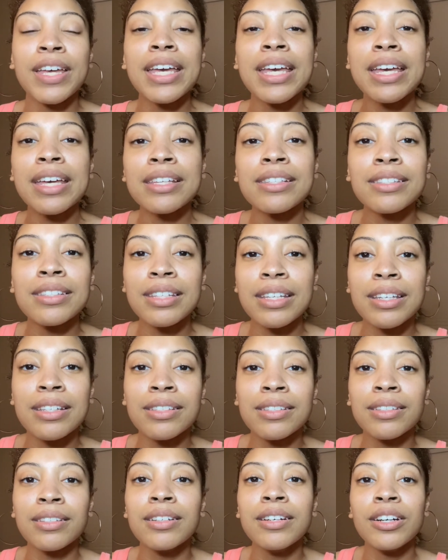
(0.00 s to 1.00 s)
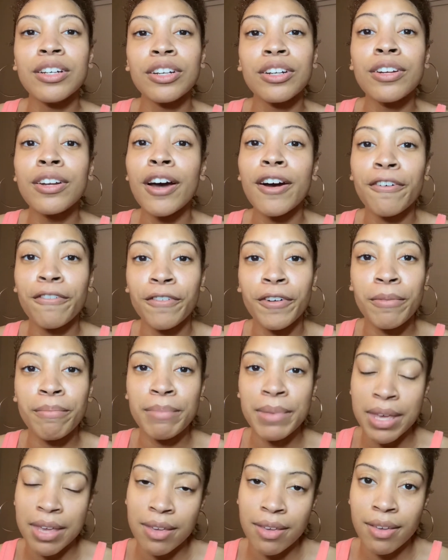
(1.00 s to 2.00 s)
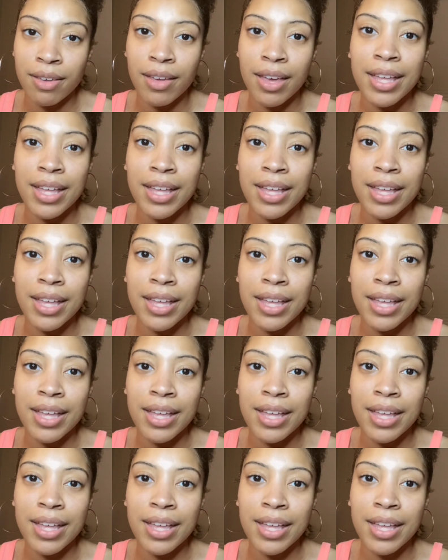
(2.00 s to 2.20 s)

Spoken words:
is this good enough for me?